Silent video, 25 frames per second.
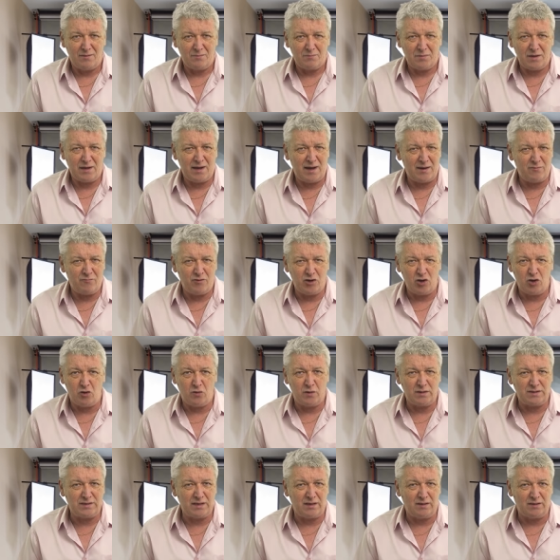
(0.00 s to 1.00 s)
But Henry
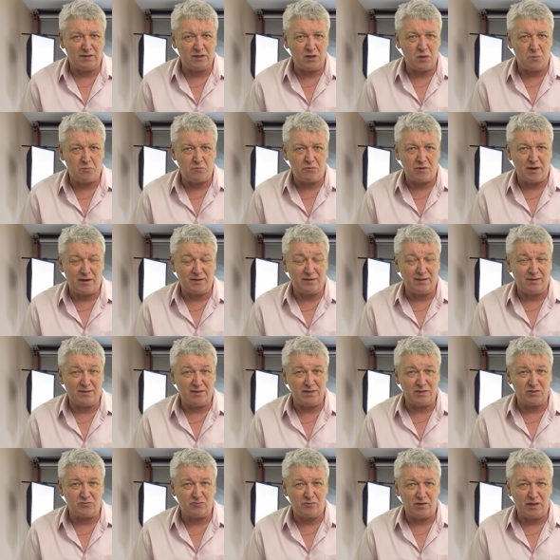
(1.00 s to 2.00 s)
always held the upper hand in
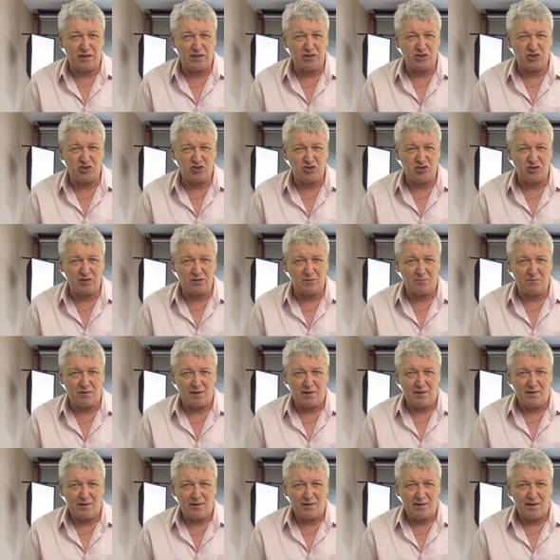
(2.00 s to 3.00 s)
this relationship,
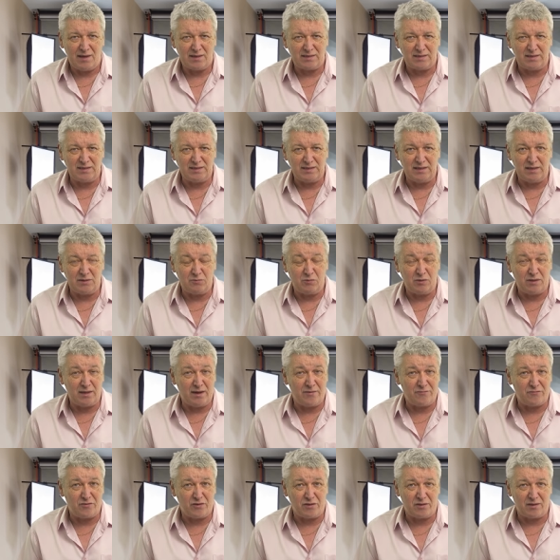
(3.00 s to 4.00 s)
as he did with
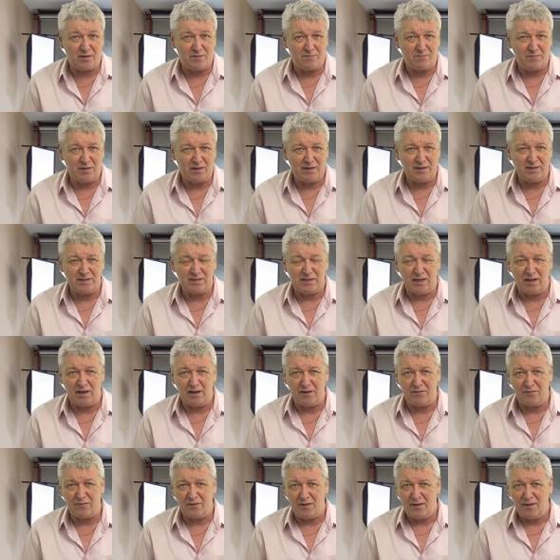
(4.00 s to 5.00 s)
every other in his
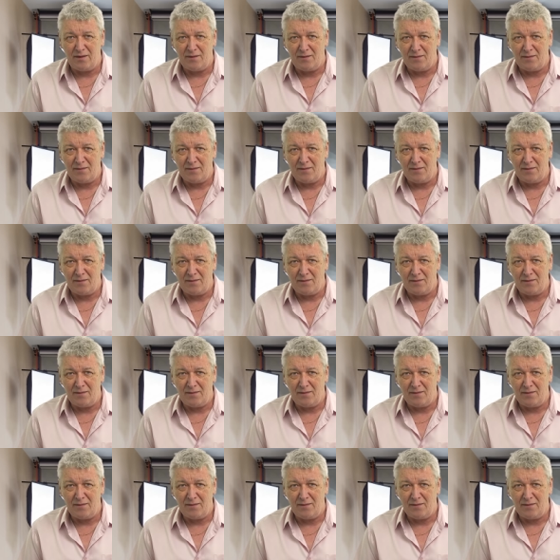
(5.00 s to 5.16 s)
life,